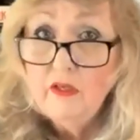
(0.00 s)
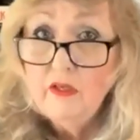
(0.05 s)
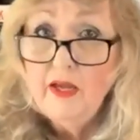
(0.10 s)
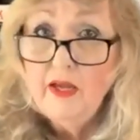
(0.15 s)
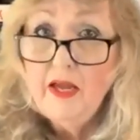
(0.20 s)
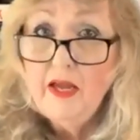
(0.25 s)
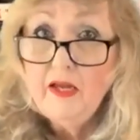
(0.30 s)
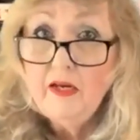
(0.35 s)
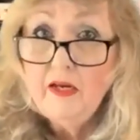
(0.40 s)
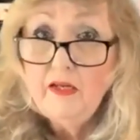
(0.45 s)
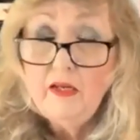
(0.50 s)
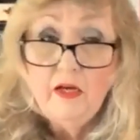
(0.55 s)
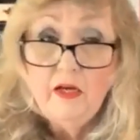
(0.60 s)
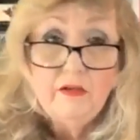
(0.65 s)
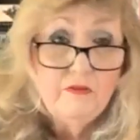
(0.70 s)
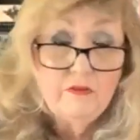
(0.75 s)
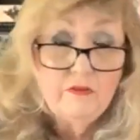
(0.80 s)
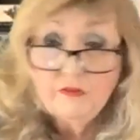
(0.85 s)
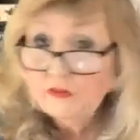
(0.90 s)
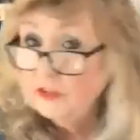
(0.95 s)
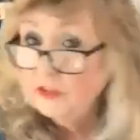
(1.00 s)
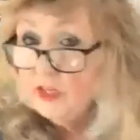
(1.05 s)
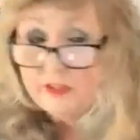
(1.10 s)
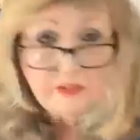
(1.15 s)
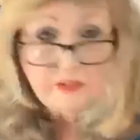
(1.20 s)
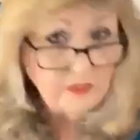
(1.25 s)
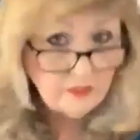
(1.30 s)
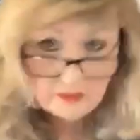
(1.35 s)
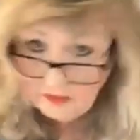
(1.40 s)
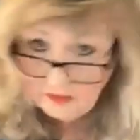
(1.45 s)
And there's
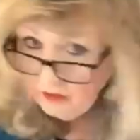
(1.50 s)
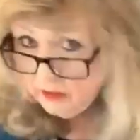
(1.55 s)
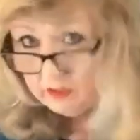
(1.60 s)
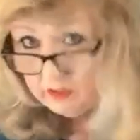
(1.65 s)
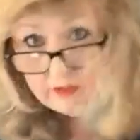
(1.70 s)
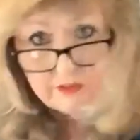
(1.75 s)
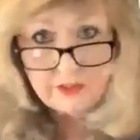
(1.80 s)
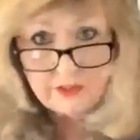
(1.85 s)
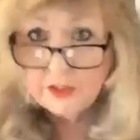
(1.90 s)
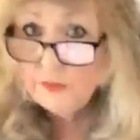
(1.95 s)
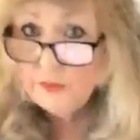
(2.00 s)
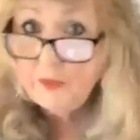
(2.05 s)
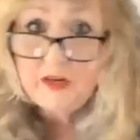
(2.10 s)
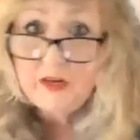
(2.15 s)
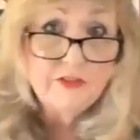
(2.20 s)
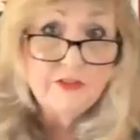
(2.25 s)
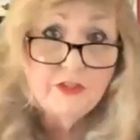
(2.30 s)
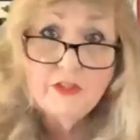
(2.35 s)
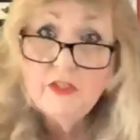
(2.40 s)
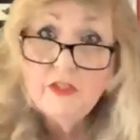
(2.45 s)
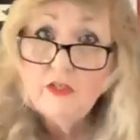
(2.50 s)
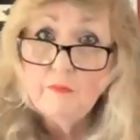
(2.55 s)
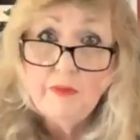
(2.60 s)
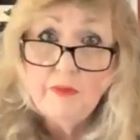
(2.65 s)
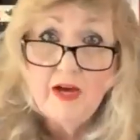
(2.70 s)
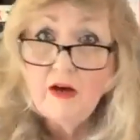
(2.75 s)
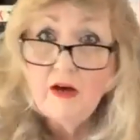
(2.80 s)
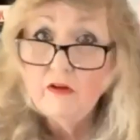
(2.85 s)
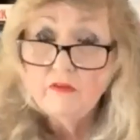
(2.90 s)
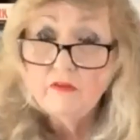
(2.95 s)
nothing disparaging
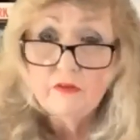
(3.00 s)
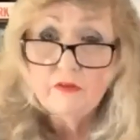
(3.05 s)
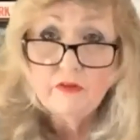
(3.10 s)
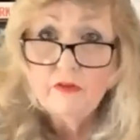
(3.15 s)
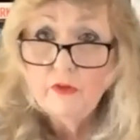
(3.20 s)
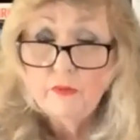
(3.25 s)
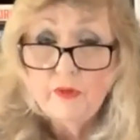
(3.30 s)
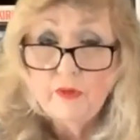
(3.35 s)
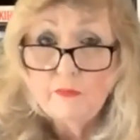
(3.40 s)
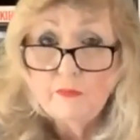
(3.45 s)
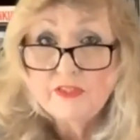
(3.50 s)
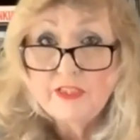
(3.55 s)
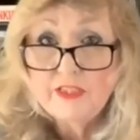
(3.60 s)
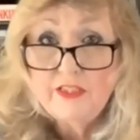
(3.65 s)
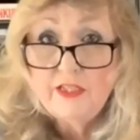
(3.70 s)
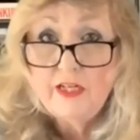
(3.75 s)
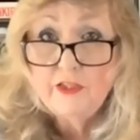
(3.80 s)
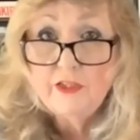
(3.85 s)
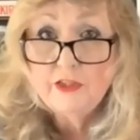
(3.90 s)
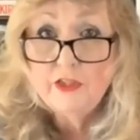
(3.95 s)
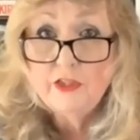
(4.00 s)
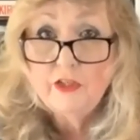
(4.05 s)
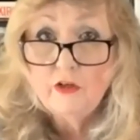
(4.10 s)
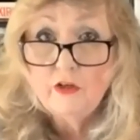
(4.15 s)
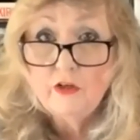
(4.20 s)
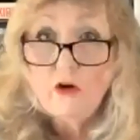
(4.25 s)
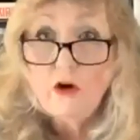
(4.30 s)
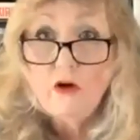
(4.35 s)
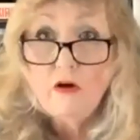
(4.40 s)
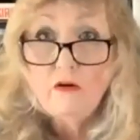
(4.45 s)
about your representation at
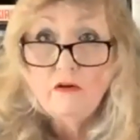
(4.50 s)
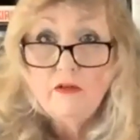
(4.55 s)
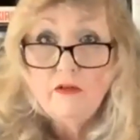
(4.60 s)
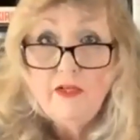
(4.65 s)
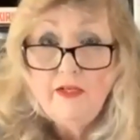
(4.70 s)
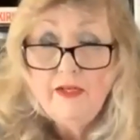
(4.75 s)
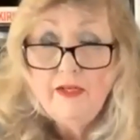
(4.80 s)
all.